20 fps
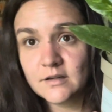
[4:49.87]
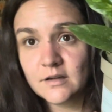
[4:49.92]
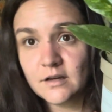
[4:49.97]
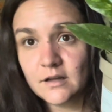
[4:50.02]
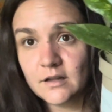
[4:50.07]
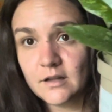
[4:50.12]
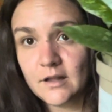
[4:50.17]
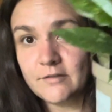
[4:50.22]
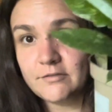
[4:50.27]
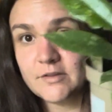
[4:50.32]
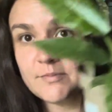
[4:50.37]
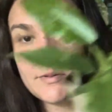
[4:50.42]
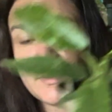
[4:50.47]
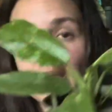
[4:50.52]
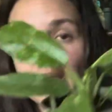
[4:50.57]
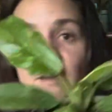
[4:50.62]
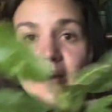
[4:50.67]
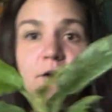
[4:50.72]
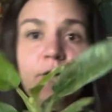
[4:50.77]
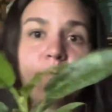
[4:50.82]
Lovely
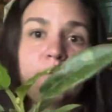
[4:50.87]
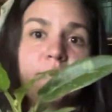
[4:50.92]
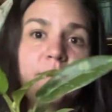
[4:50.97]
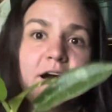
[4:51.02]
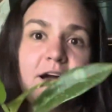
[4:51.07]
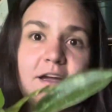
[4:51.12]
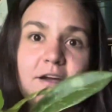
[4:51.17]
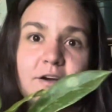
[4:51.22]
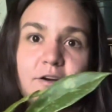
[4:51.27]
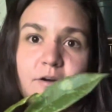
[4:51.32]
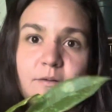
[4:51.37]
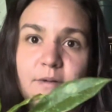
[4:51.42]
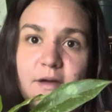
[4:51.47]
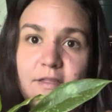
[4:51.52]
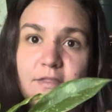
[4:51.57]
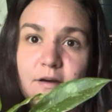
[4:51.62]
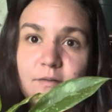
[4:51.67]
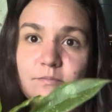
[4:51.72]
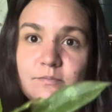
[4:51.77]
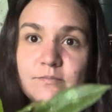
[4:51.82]
plant. Oh, I hurt my
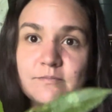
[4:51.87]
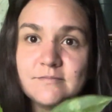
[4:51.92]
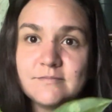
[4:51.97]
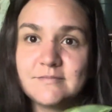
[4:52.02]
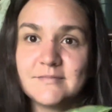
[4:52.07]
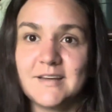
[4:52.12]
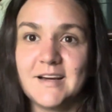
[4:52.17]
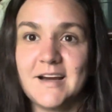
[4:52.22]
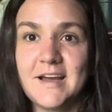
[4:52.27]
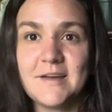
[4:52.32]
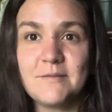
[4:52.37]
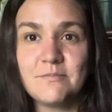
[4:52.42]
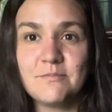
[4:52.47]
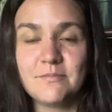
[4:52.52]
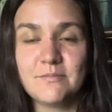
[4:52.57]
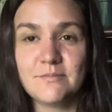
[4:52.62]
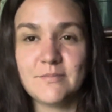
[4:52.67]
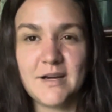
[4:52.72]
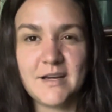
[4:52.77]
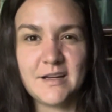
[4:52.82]
thumb. I
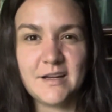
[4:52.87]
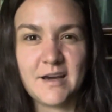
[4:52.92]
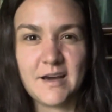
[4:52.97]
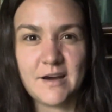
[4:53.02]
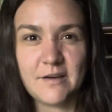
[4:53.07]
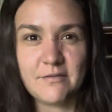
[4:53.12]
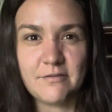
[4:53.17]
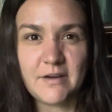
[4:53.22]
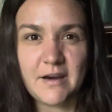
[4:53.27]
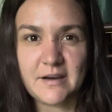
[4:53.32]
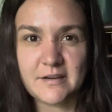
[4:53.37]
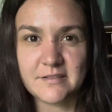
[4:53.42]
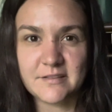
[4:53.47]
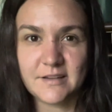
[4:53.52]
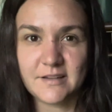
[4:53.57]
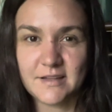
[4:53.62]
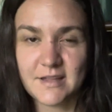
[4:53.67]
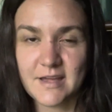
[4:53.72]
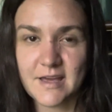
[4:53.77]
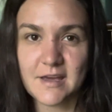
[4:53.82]
might have
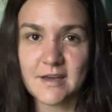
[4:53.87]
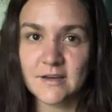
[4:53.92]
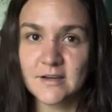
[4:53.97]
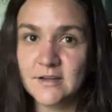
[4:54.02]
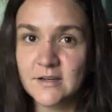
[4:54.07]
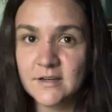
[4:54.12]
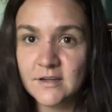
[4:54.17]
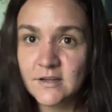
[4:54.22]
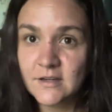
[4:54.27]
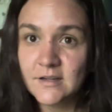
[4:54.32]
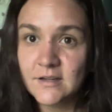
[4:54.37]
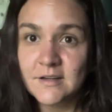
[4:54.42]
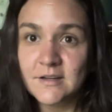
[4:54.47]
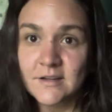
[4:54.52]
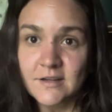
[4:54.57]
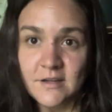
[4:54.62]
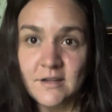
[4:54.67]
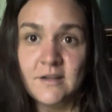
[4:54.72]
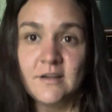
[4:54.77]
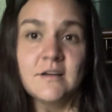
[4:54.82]
accidentally
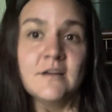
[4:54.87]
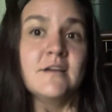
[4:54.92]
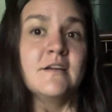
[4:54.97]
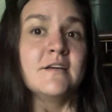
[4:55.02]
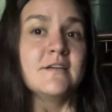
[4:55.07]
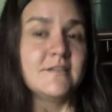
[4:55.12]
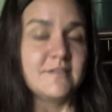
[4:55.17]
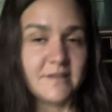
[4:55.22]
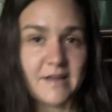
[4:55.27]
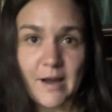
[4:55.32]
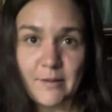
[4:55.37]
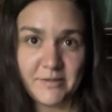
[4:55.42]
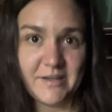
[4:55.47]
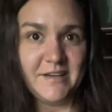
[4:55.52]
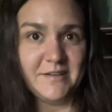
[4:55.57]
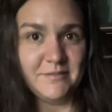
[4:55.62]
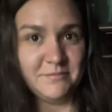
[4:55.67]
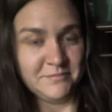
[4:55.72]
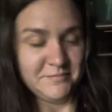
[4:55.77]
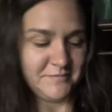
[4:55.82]
stabbed
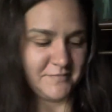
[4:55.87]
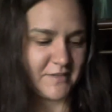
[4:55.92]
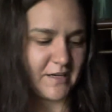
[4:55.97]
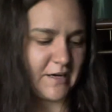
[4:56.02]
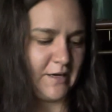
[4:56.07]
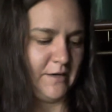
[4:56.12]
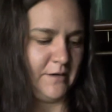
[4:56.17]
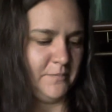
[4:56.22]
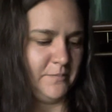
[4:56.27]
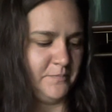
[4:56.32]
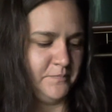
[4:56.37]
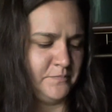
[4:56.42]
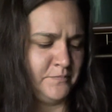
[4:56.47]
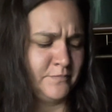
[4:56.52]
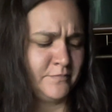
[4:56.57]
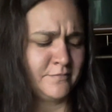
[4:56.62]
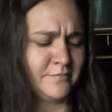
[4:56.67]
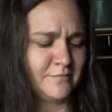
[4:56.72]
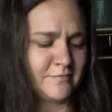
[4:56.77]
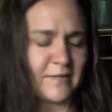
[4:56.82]
it. I'm
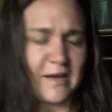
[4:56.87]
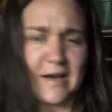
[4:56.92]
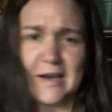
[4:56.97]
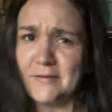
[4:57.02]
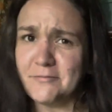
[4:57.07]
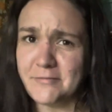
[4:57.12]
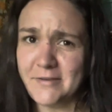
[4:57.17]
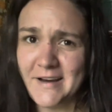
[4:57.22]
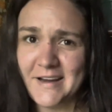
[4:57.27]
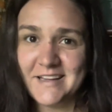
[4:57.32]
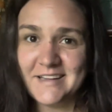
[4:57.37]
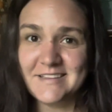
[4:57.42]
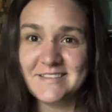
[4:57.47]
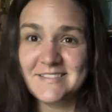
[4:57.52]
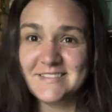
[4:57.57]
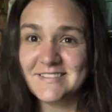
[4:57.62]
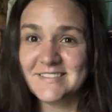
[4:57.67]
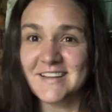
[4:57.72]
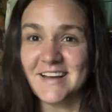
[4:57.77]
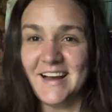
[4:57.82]

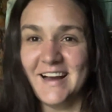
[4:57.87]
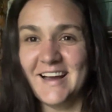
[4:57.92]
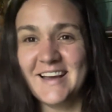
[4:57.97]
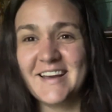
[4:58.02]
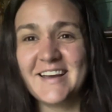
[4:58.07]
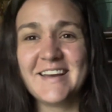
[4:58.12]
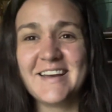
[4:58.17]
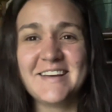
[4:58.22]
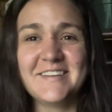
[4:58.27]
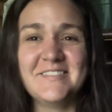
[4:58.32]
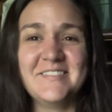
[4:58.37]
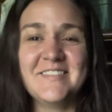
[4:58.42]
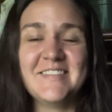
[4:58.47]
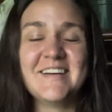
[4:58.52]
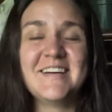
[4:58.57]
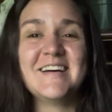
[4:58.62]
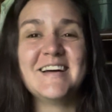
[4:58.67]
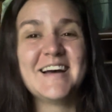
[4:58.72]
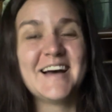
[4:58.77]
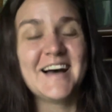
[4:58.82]
fine.
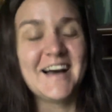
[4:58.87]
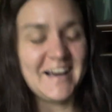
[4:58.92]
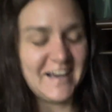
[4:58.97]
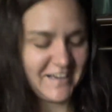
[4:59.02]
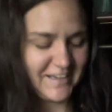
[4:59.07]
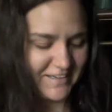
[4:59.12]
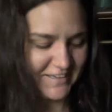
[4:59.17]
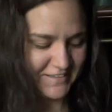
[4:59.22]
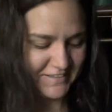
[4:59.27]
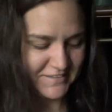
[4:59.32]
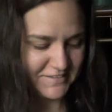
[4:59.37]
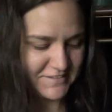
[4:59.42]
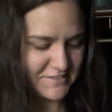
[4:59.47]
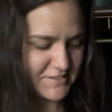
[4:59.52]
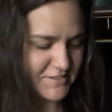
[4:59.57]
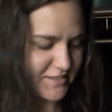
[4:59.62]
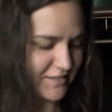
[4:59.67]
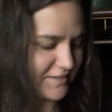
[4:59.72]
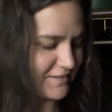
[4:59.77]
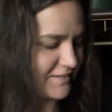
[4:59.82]
I'm
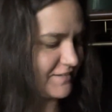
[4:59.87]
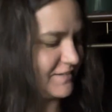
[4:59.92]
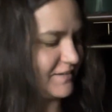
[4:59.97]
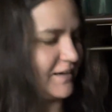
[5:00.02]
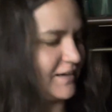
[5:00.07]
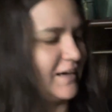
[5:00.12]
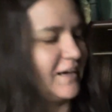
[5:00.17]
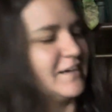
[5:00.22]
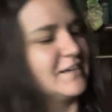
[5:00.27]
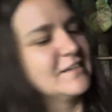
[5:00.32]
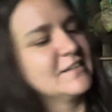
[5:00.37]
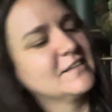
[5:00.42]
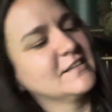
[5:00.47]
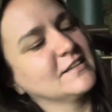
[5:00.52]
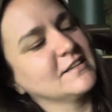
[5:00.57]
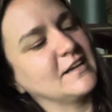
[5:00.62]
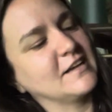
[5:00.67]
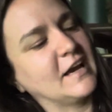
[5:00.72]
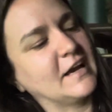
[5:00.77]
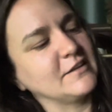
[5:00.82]
just
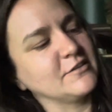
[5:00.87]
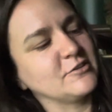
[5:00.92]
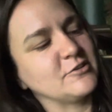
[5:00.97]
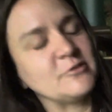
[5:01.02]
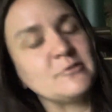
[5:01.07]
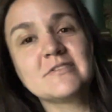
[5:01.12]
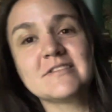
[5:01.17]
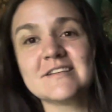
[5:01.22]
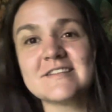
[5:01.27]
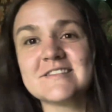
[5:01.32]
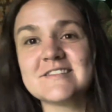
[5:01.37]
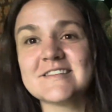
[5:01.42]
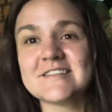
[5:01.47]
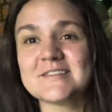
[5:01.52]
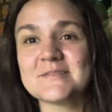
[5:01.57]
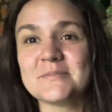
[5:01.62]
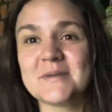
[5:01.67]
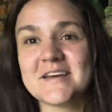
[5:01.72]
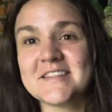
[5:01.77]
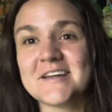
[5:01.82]
had 2 stitches
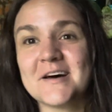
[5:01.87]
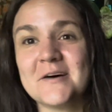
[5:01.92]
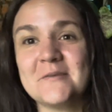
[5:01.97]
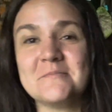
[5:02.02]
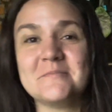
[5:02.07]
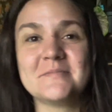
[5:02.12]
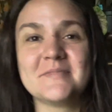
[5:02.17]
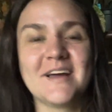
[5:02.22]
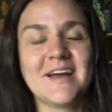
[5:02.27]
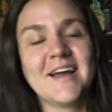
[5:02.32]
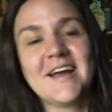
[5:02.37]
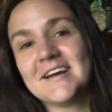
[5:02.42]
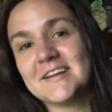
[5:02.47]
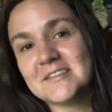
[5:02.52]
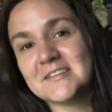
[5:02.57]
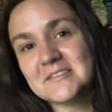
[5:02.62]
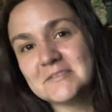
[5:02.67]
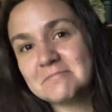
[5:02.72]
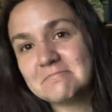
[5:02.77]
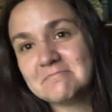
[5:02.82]
in my thumb, and